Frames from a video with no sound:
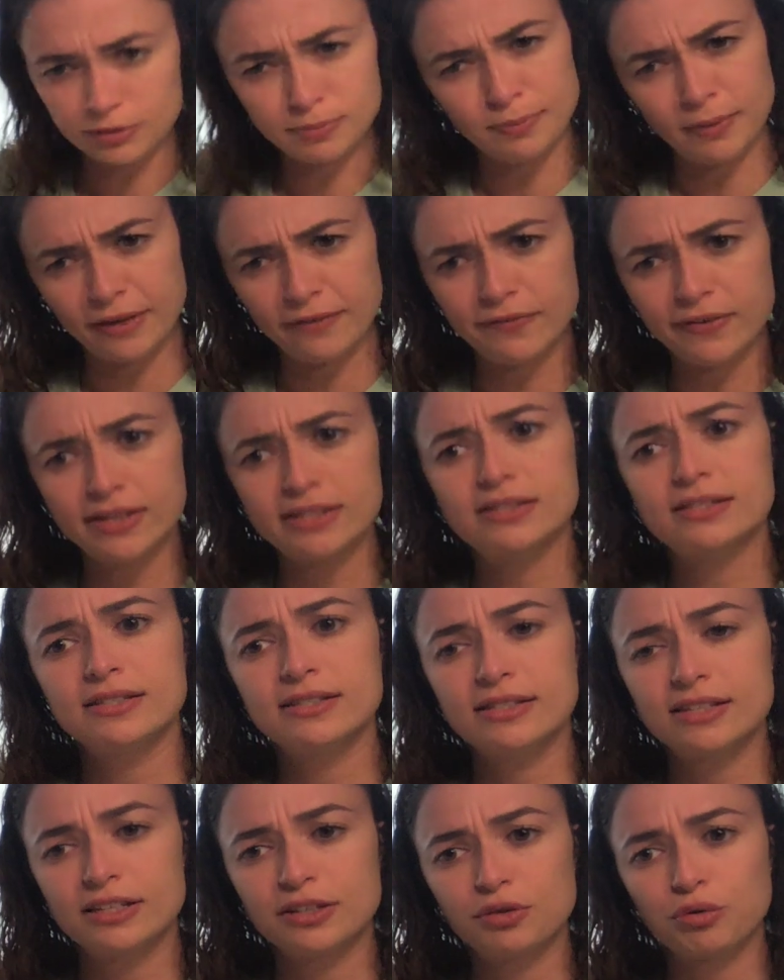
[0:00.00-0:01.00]
make
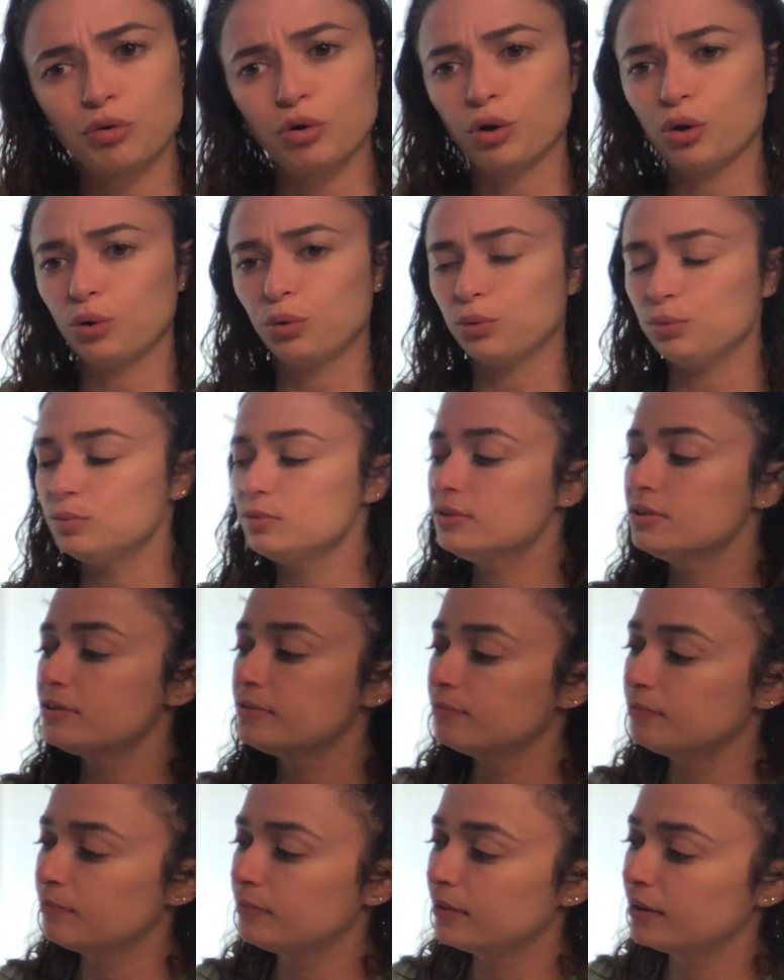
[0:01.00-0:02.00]
faces at crows?
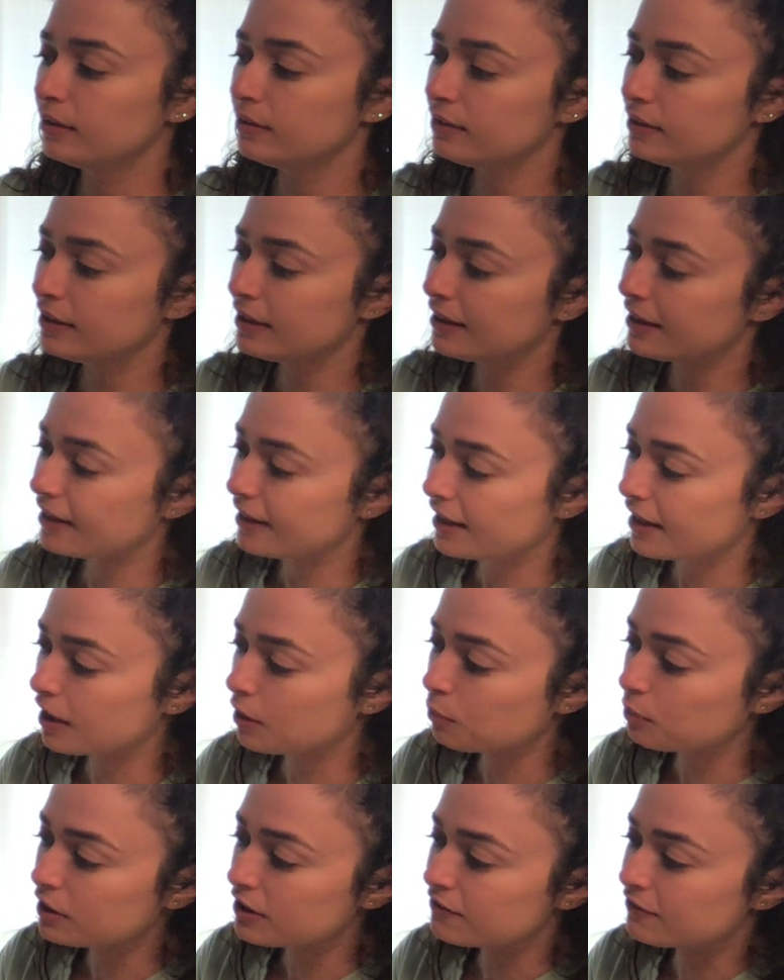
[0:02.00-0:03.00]

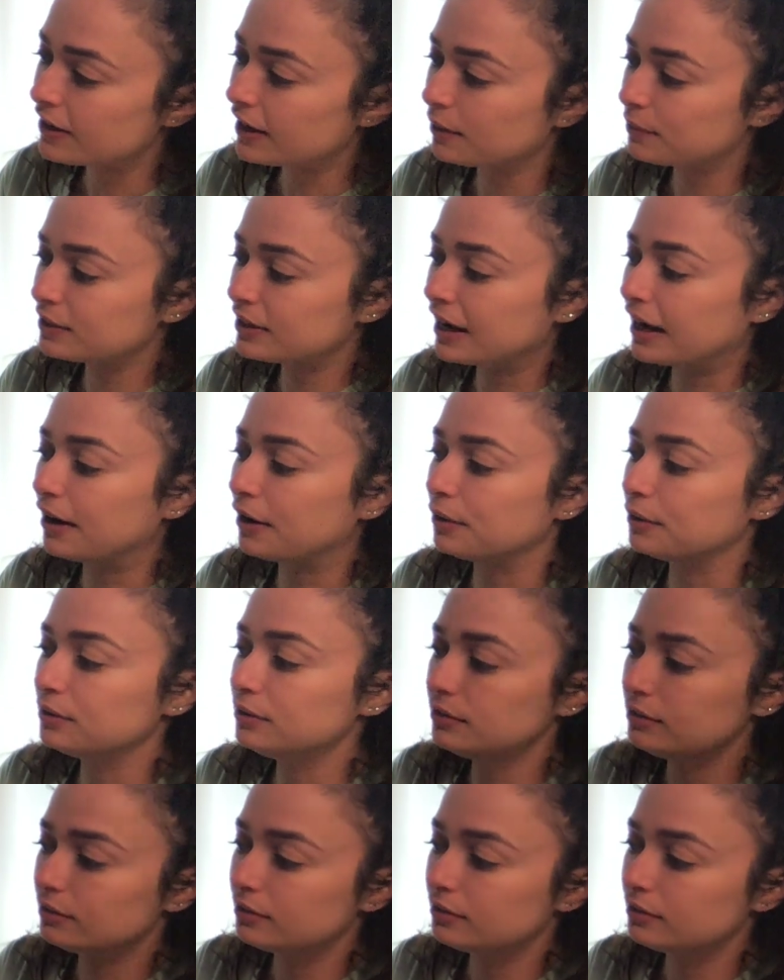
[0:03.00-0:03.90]
And we found out,